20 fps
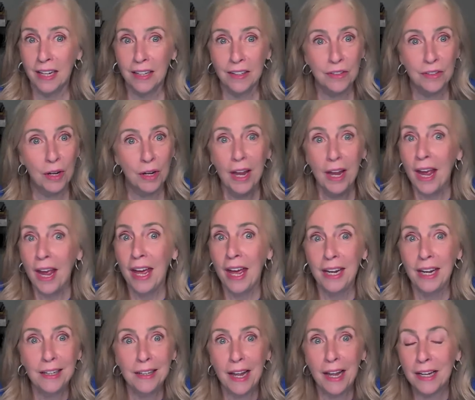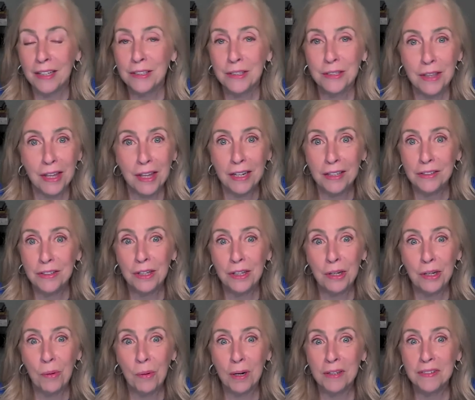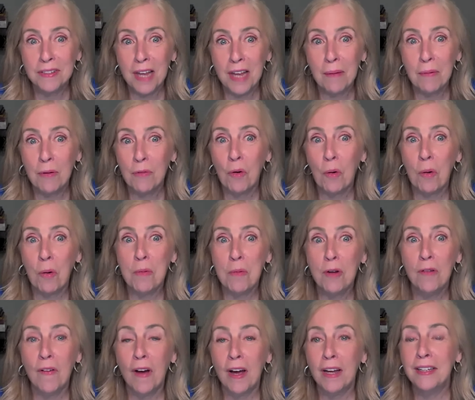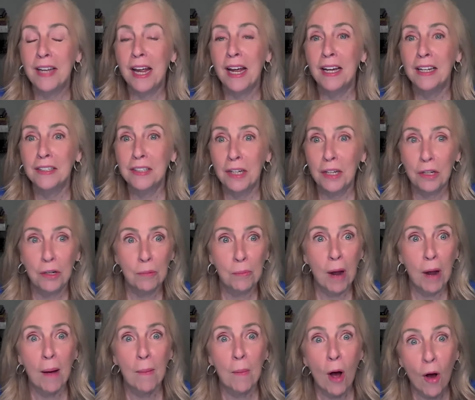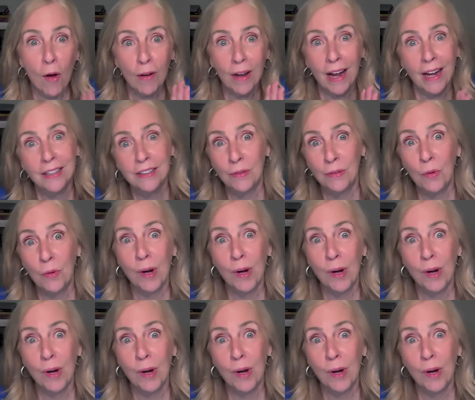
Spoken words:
Is there any last things that you want to say before we move on to asking your mom all kinds of